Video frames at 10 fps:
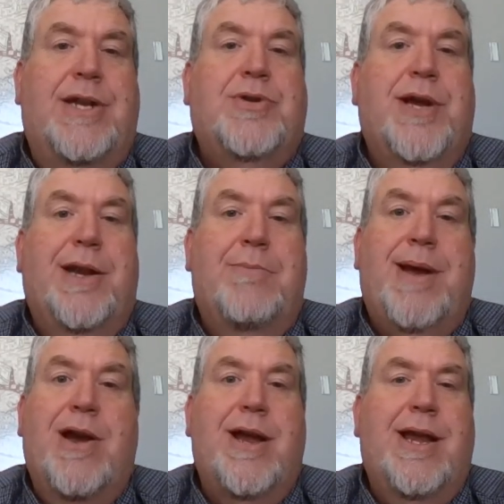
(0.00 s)
intrigue and
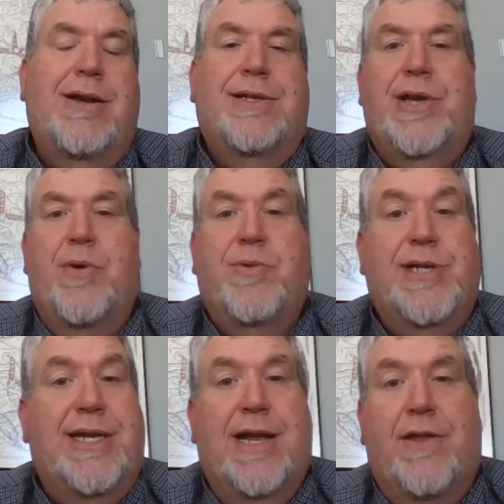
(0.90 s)
marrying, and see who
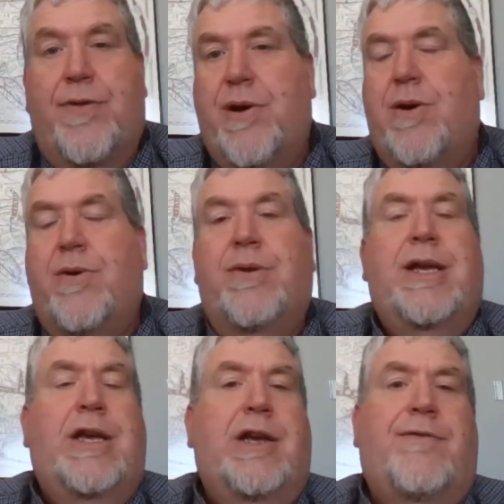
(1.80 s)
was going to take the throne
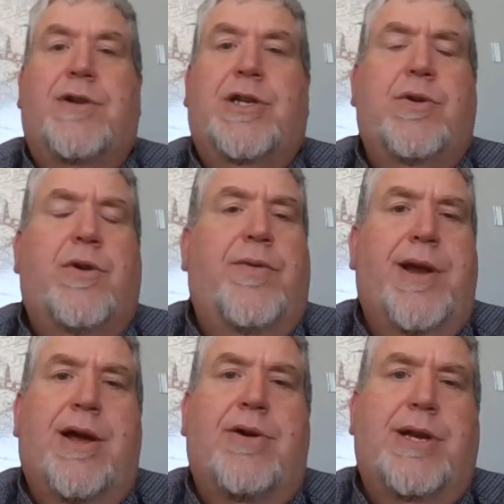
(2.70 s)
for 200 to
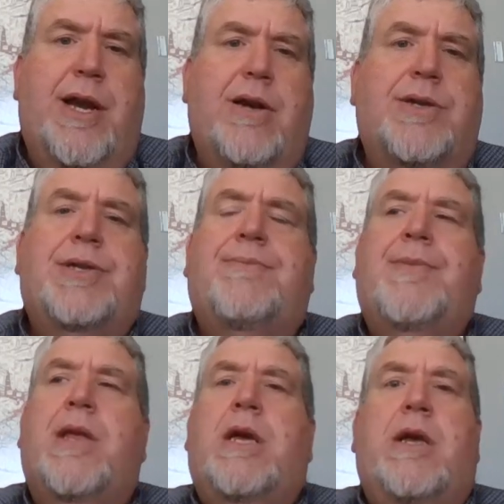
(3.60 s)
300 years.
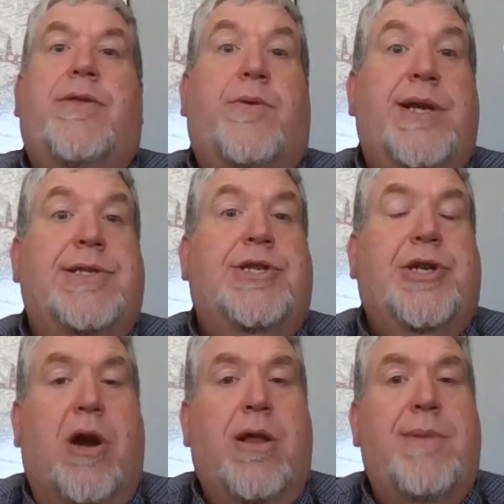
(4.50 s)
The reason
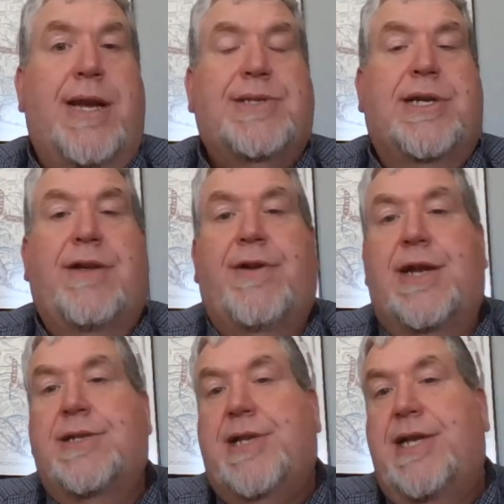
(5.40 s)
Charlemagne is
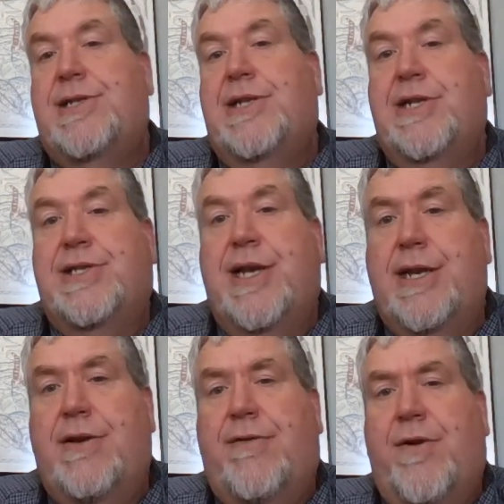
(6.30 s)
significant is he's a
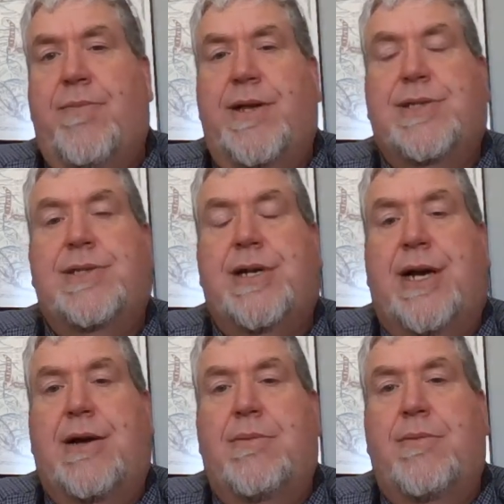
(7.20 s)
descendant from
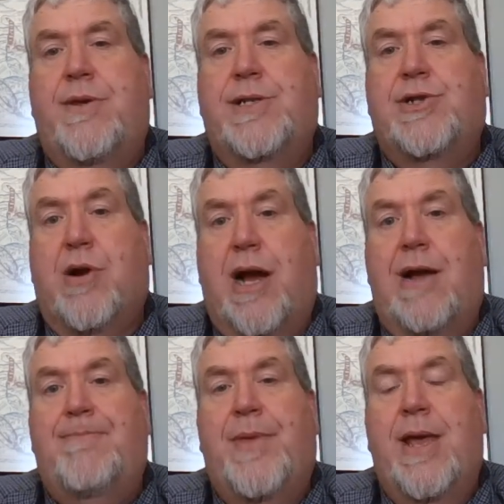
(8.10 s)
this
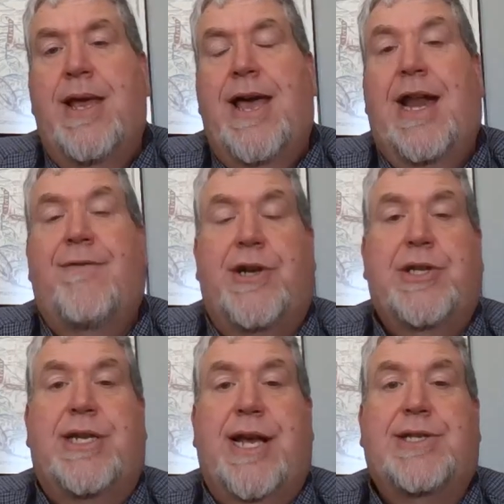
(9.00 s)
tribe, and
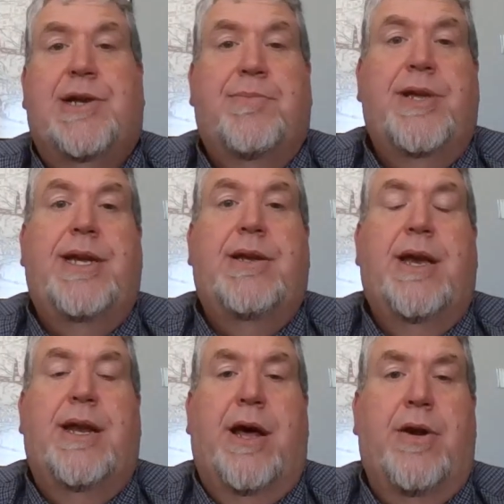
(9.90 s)
eventually takes complete
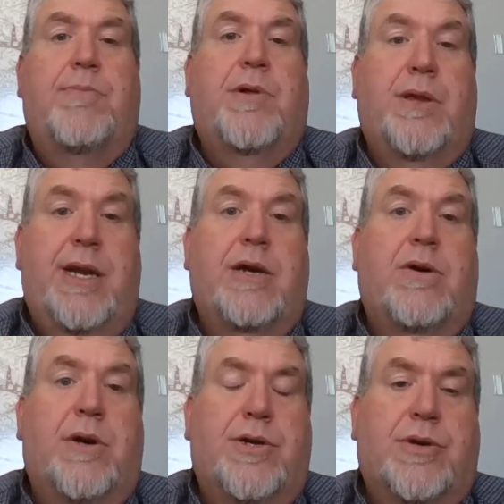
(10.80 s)
and utter
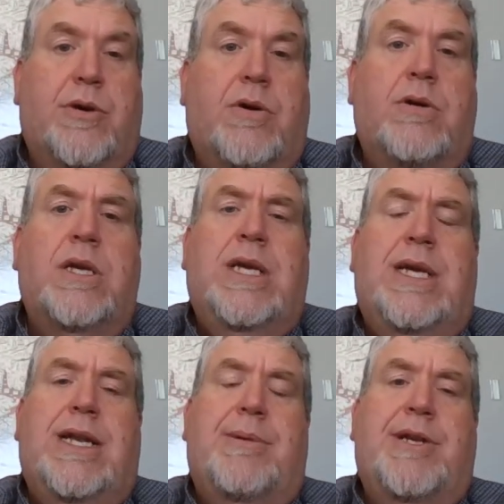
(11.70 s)
political control.
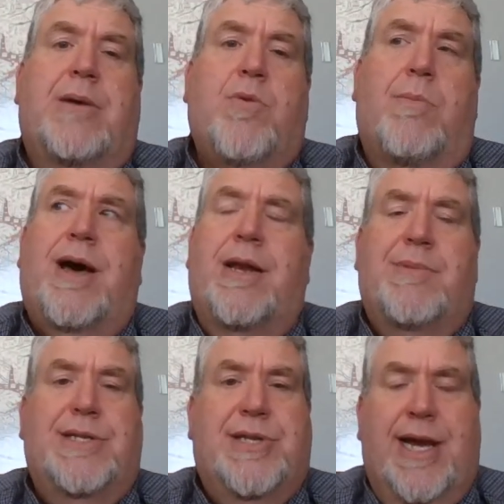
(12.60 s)
I'm going to talk more about
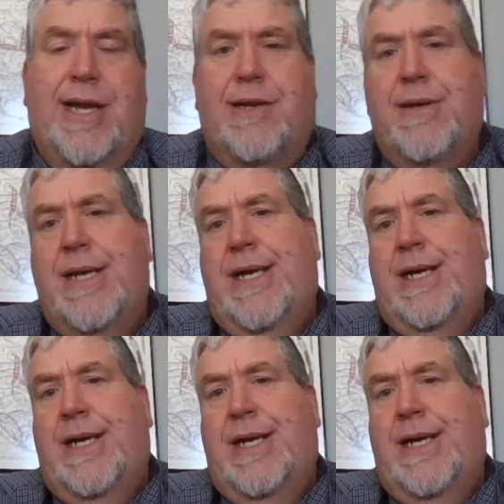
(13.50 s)
him in a second.